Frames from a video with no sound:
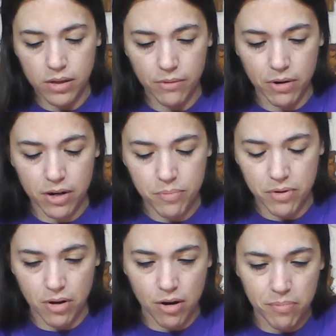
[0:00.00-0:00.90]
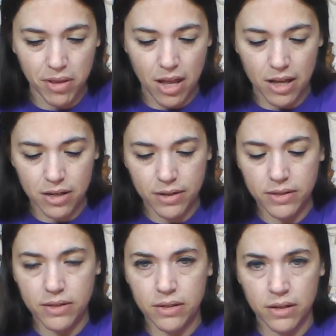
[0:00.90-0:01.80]
Now we're gonna put our
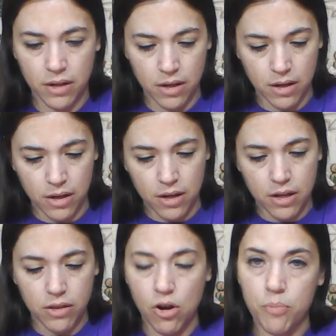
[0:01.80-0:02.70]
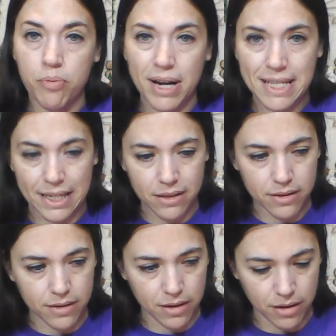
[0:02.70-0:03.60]
blocks, our
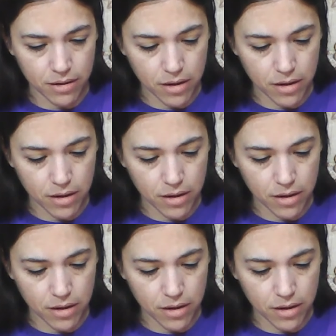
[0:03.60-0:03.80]
presents,